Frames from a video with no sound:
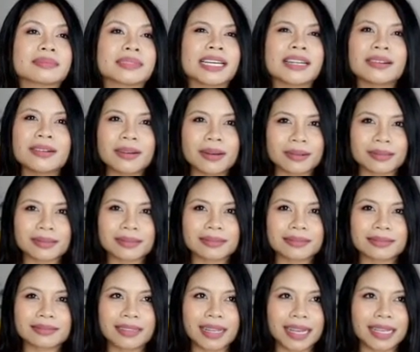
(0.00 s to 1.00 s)
I don't know,
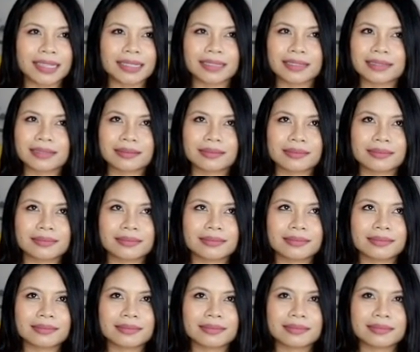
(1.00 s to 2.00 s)
like
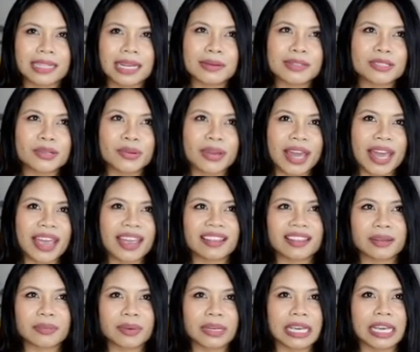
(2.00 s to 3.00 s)
I was okay
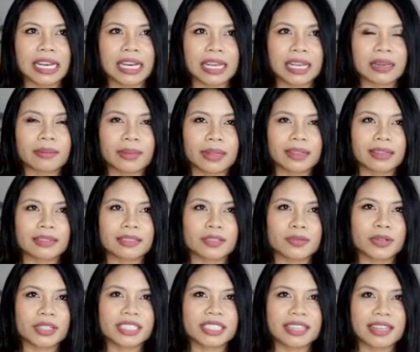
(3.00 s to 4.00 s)
in the beginning, but then
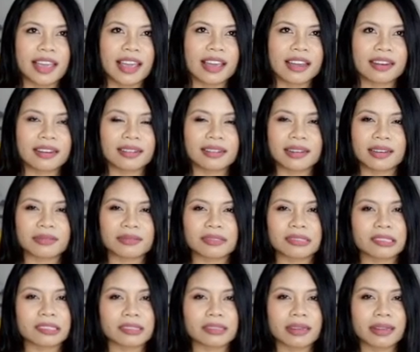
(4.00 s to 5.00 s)
towards the end I
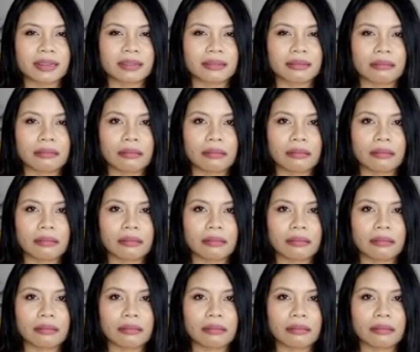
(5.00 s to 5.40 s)
was just like